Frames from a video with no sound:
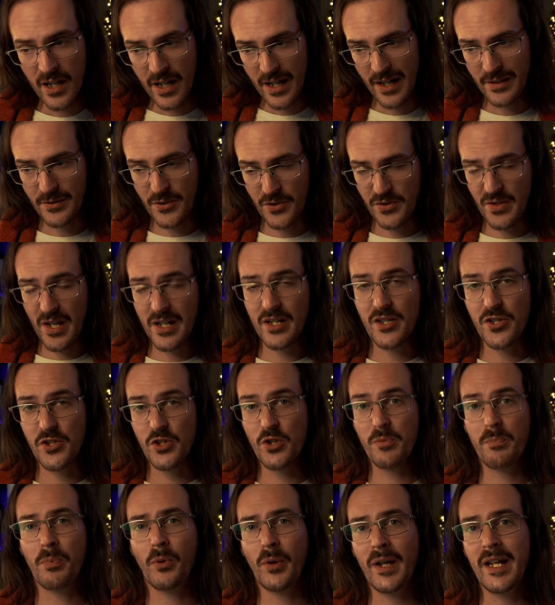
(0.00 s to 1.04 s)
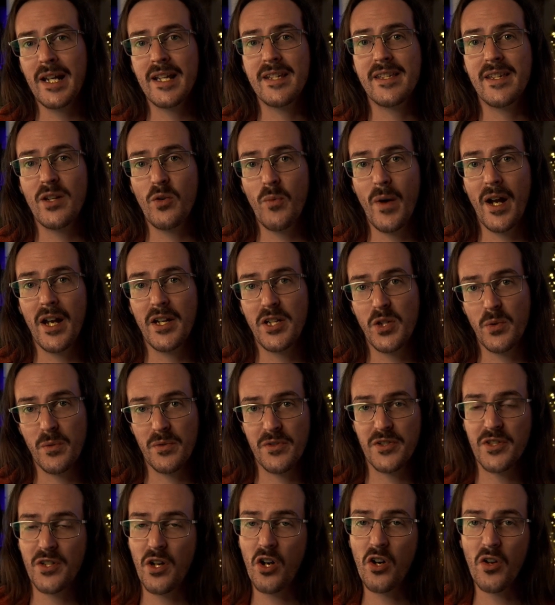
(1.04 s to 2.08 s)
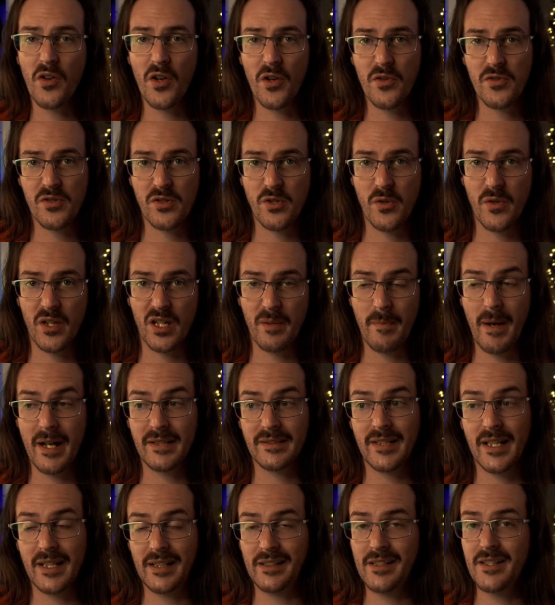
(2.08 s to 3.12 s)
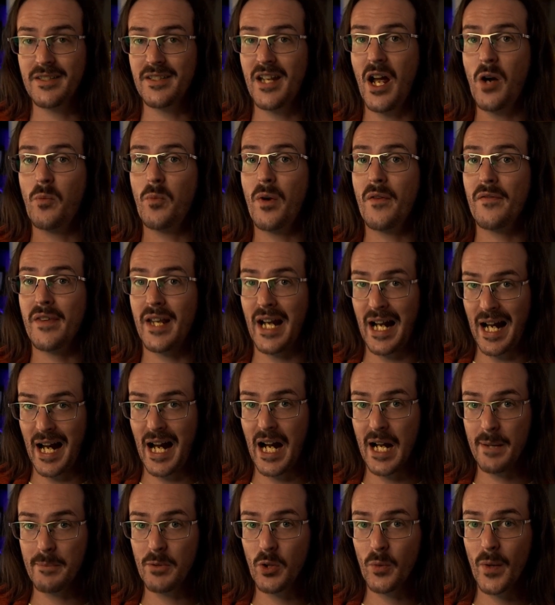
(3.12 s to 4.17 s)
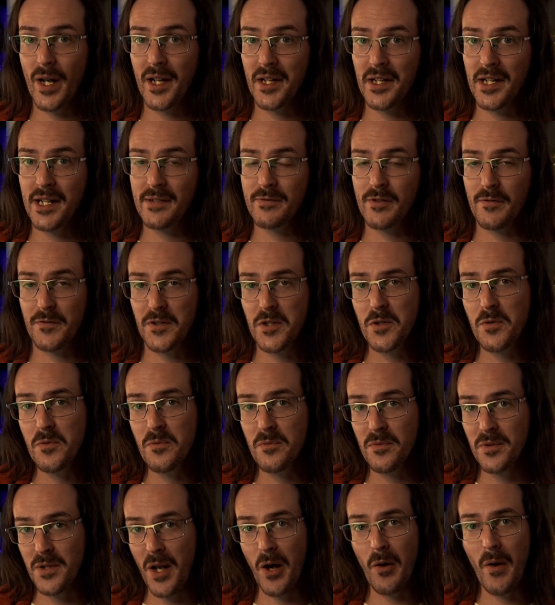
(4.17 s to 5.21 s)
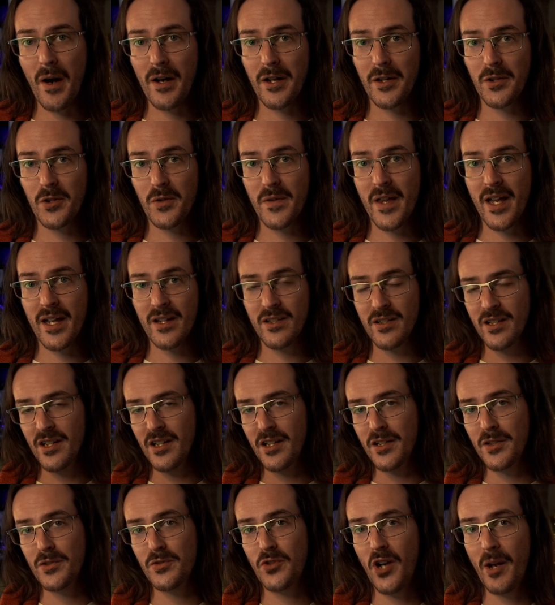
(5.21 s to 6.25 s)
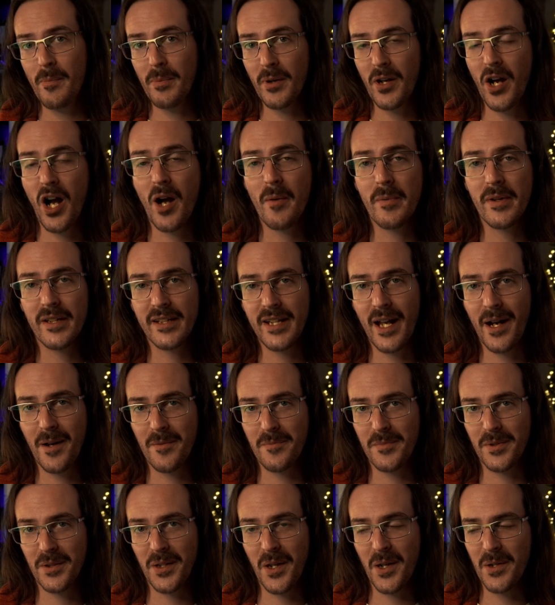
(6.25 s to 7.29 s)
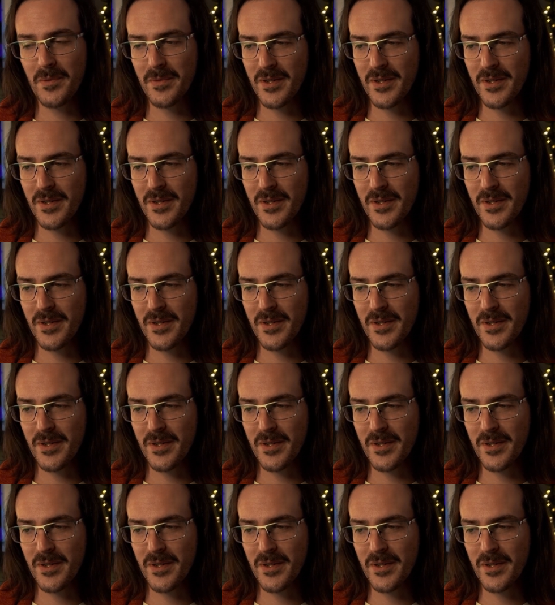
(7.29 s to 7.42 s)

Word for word: And there's not a super easy way to install those through the command line, at least not one that I'm aware of. If you know how to do that, drop a comment down below.